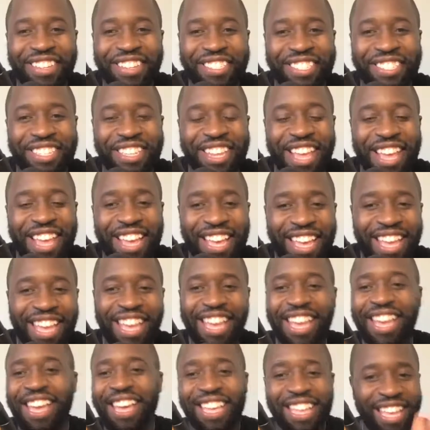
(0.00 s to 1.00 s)
She's like,
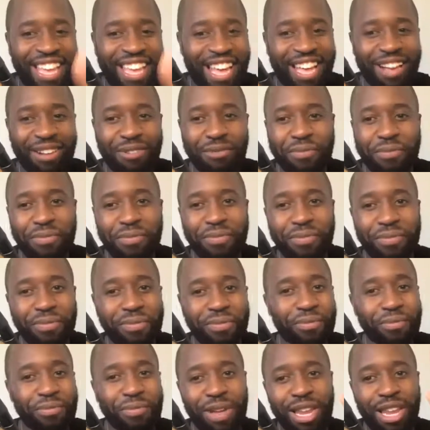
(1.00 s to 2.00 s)
"Yeah,
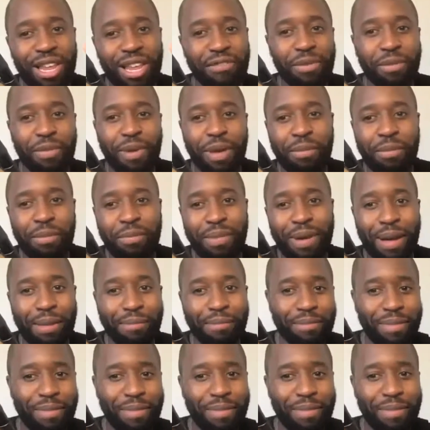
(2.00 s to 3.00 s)
I love you, babe,
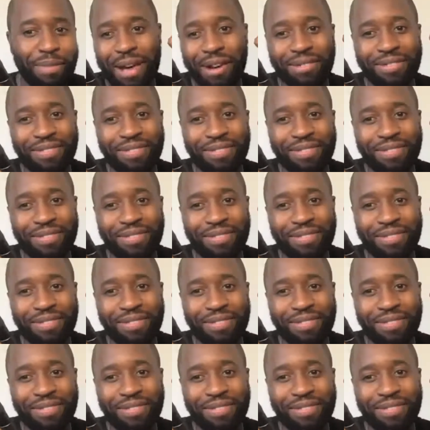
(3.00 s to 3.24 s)
but I'm out."